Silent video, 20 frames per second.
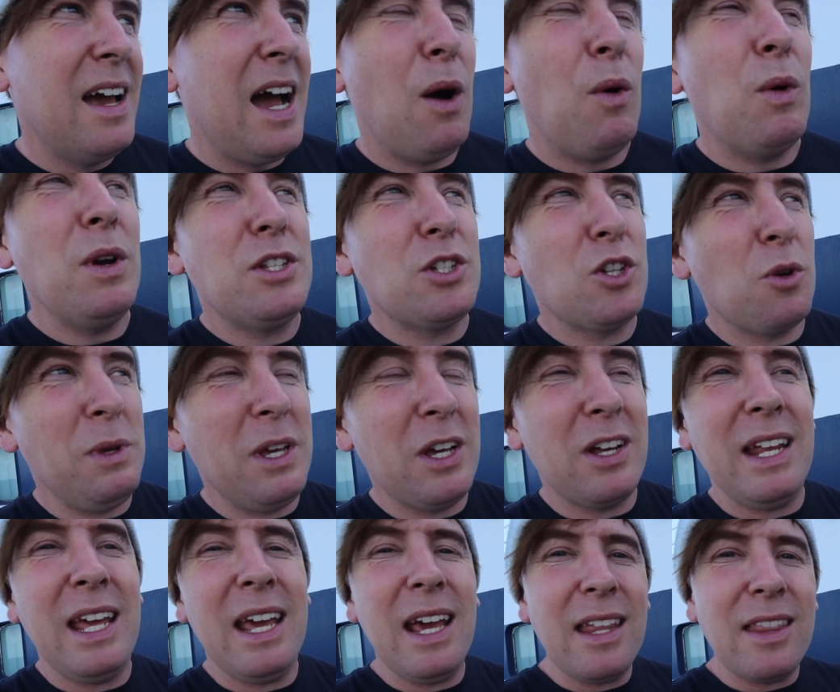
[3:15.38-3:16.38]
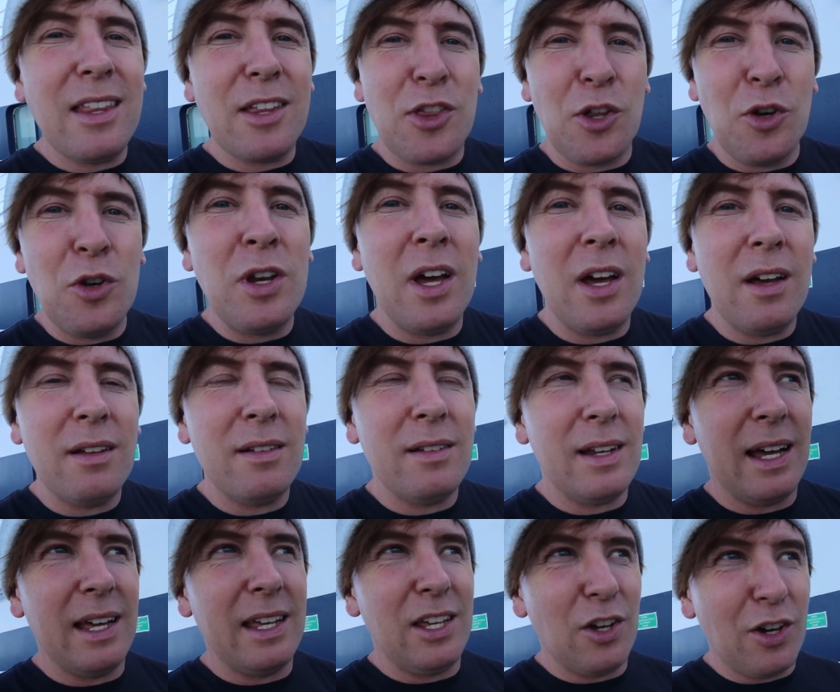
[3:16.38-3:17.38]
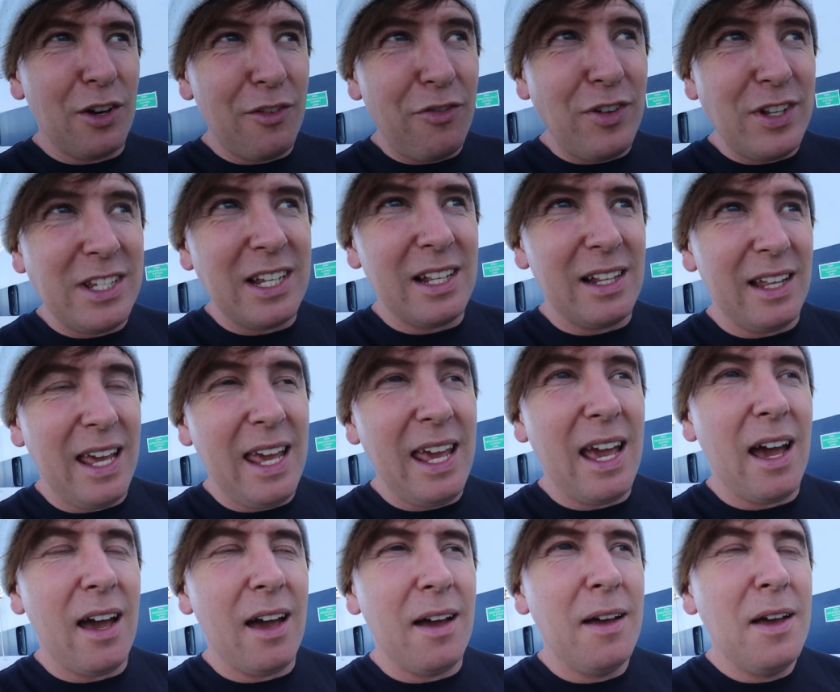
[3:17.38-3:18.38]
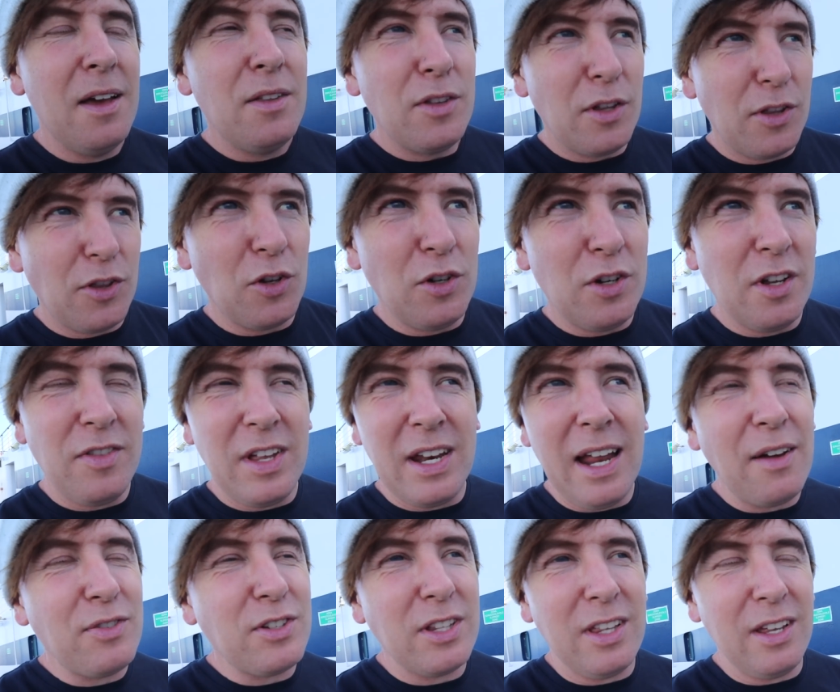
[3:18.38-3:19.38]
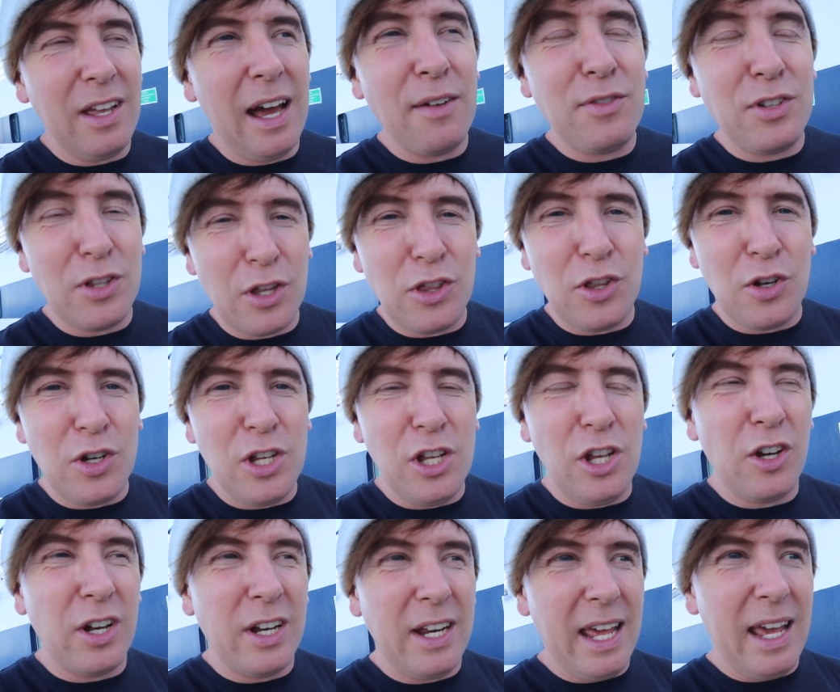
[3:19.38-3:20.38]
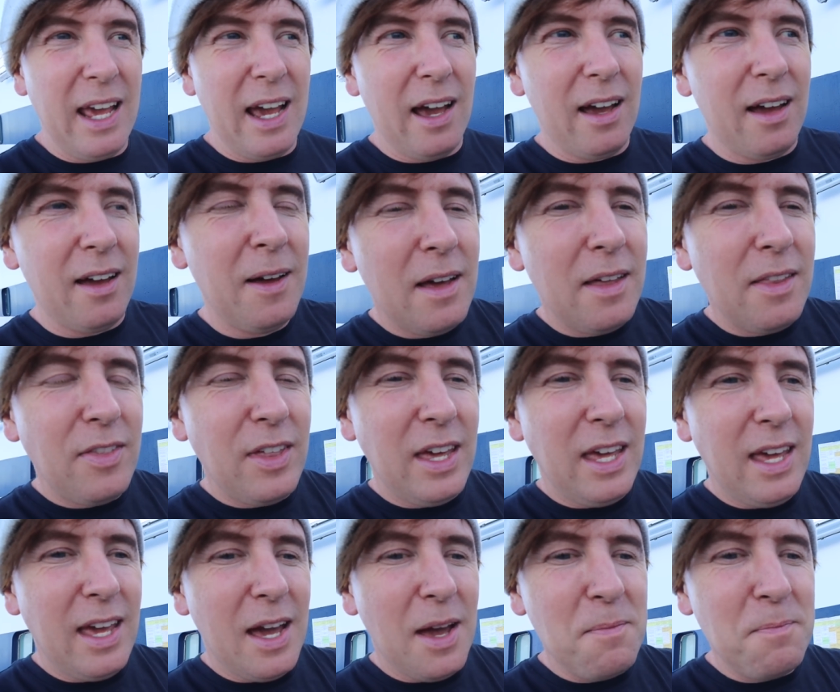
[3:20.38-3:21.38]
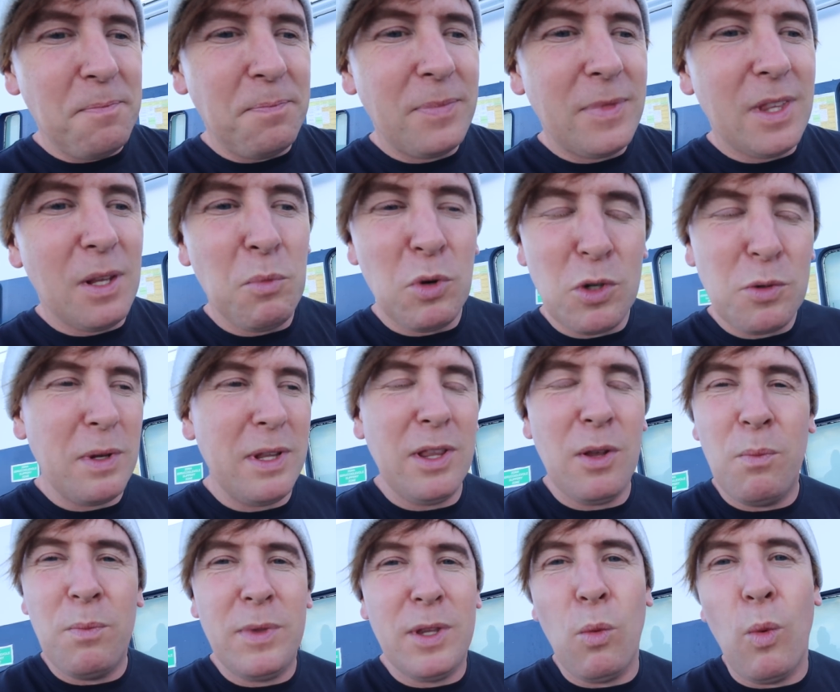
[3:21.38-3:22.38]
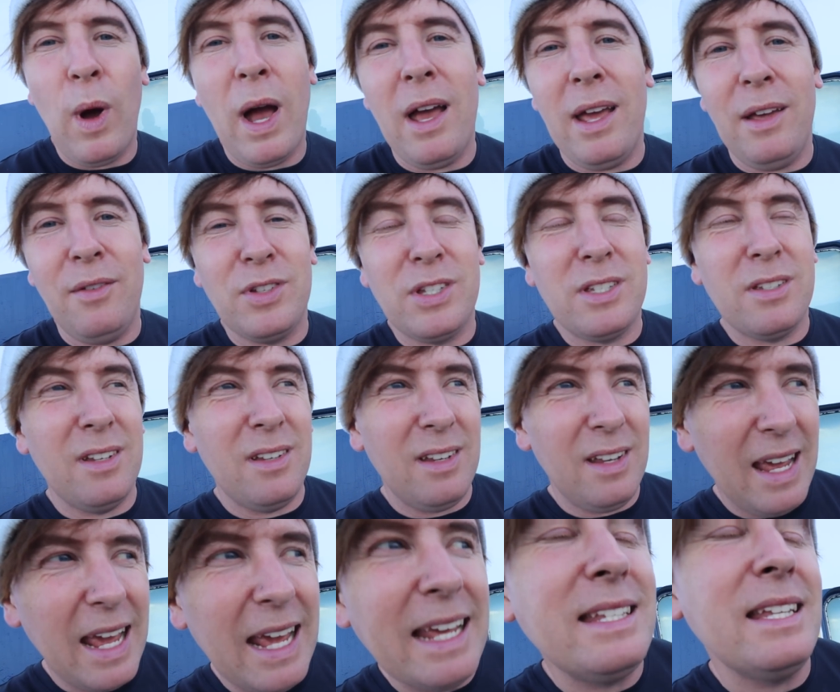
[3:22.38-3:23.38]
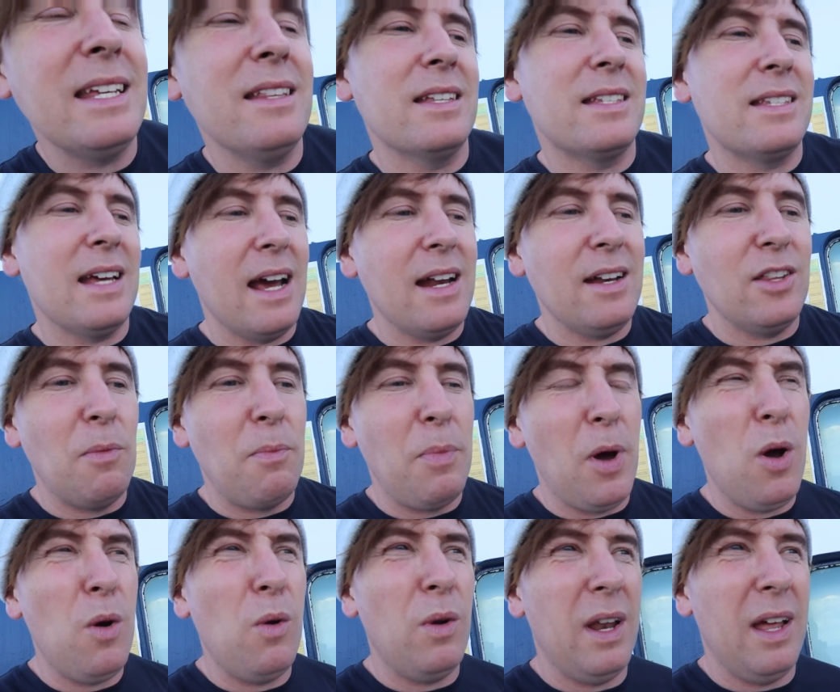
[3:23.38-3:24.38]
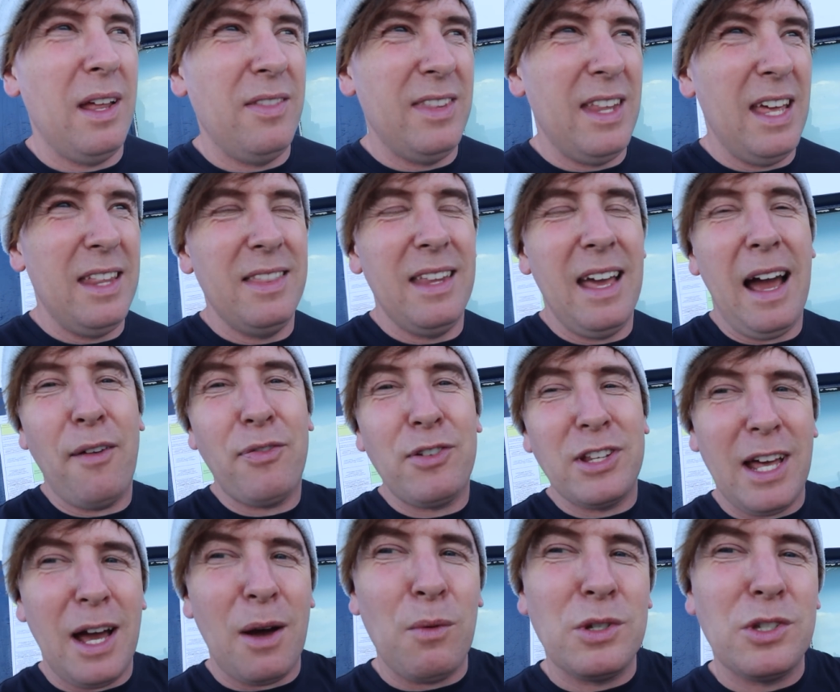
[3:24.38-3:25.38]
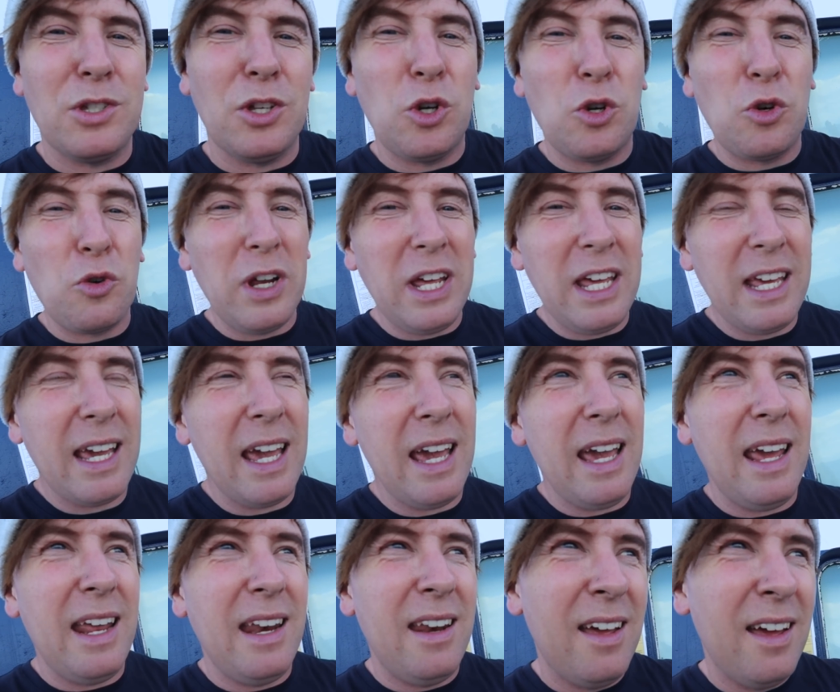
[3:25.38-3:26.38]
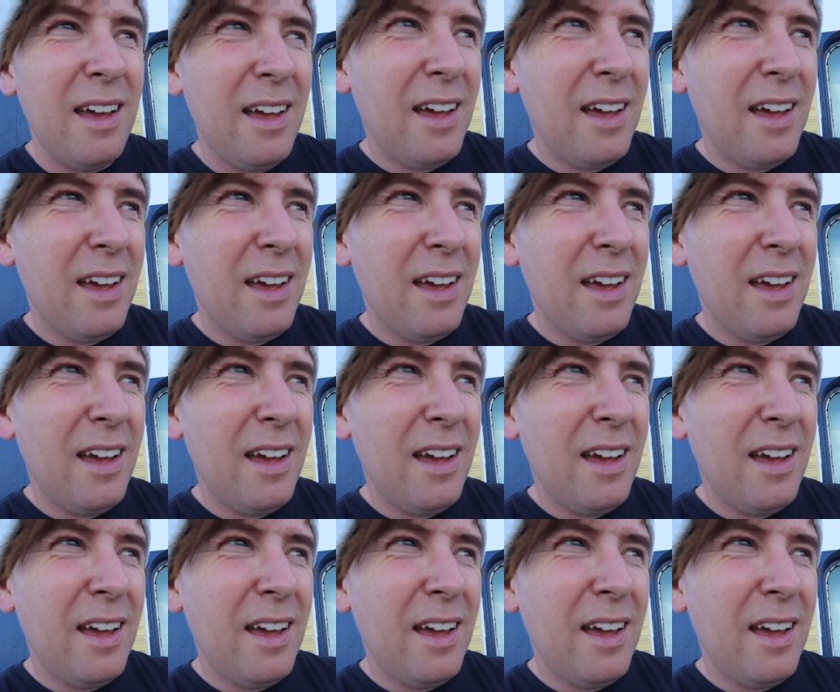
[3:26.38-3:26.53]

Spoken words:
I wanted to, you could hear the thunder, like you could physically hear the thunder, and then after the thunder you could hear there must have been the waves hitting the side of the boat, and then after that was the creaking